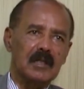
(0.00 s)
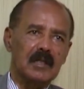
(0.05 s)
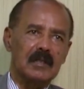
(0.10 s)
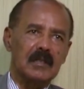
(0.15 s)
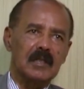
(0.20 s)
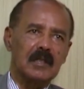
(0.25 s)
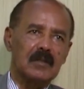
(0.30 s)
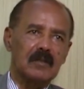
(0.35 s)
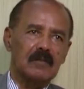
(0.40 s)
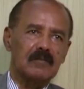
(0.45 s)
at
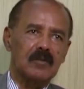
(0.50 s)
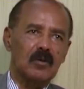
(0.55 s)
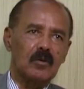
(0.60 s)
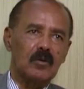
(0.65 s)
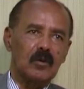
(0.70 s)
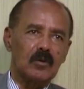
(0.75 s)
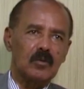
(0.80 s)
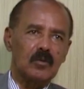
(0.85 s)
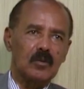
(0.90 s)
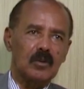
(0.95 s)
the end of the
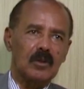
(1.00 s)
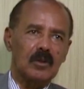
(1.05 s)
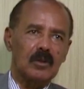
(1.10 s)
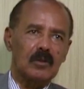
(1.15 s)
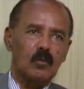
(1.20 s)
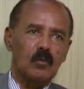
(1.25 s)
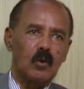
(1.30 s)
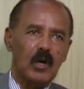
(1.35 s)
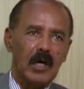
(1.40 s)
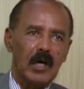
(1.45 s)
Cold War.
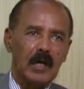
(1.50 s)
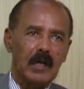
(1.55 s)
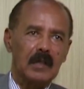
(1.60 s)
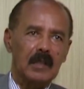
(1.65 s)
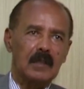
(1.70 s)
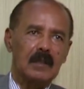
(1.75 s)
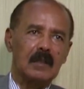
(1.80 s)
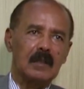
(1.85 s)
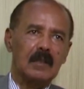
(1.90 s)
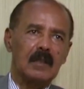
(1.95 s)
Why?